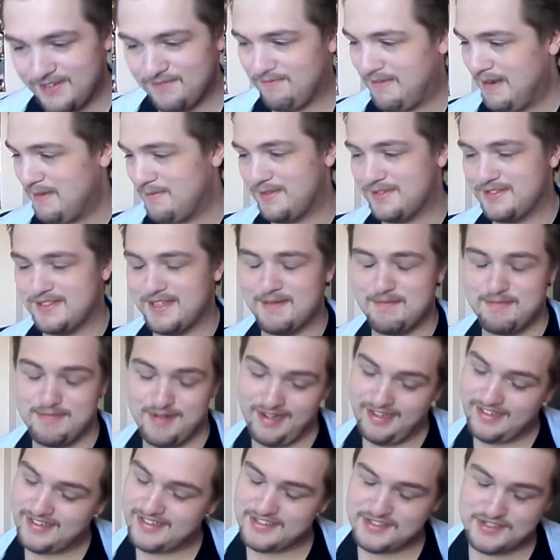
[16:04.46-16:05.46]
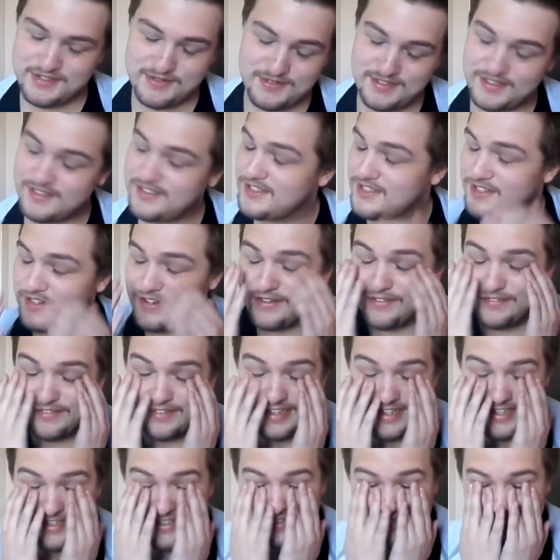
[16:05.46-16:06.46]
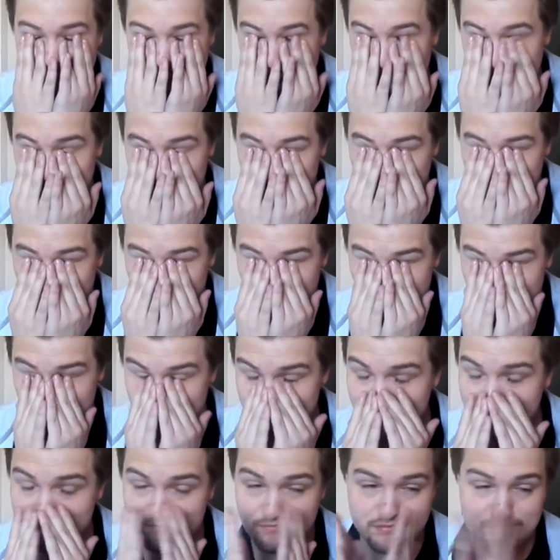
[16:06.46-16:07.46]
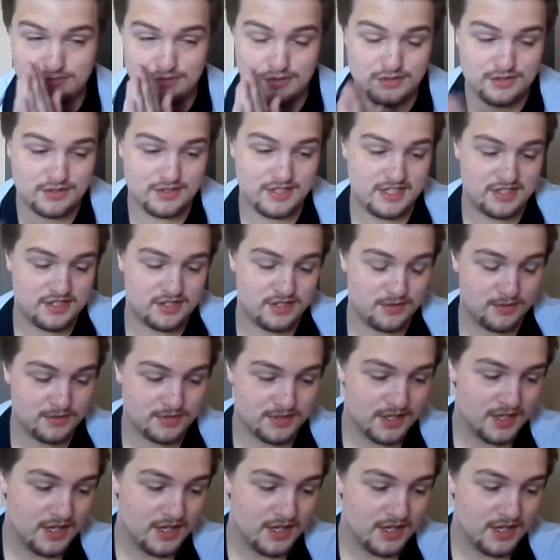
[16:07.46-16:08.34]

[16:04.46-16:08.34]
People say bring tissues. I should have. I should have brought tissues.